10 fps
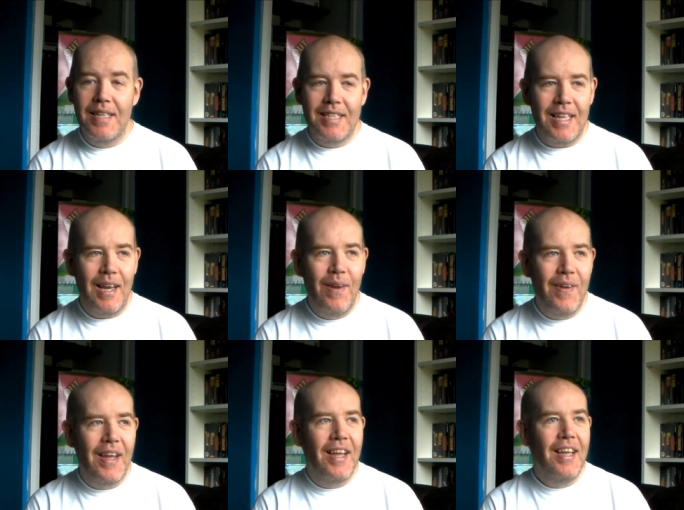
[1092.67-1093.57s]
So
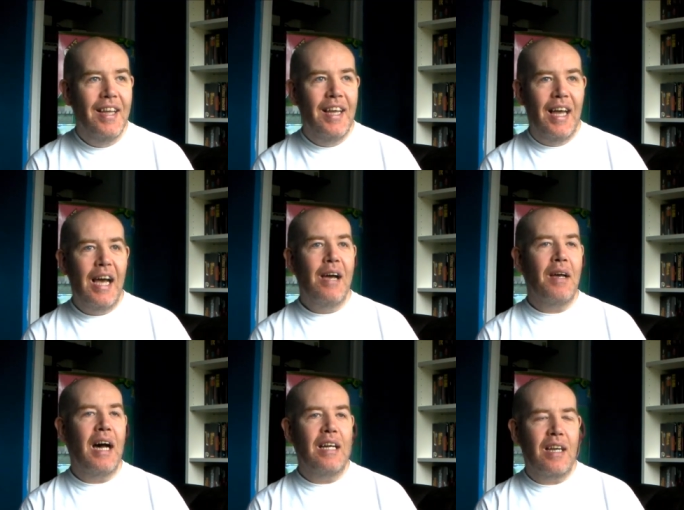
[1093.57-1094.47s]

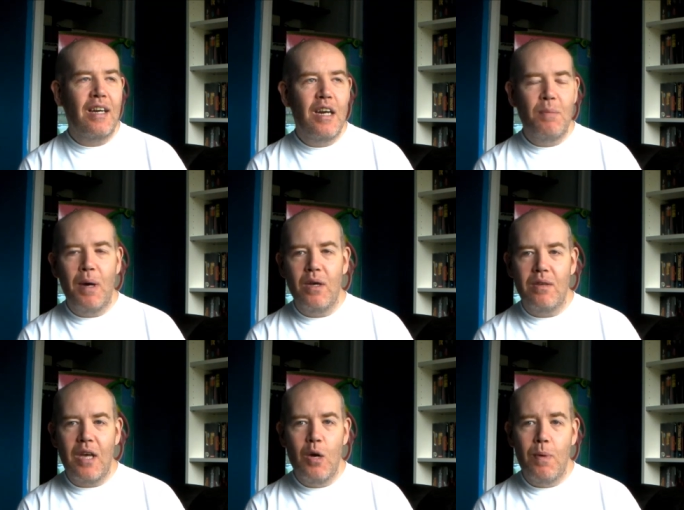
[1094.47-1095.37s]
I can only
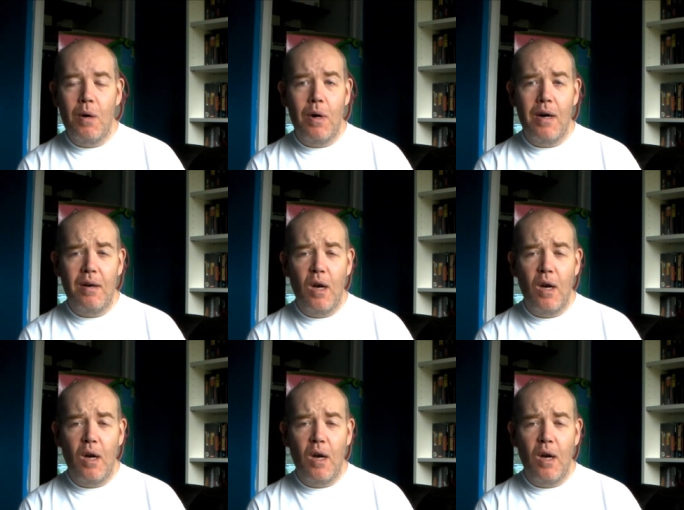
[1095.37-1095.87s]
go by what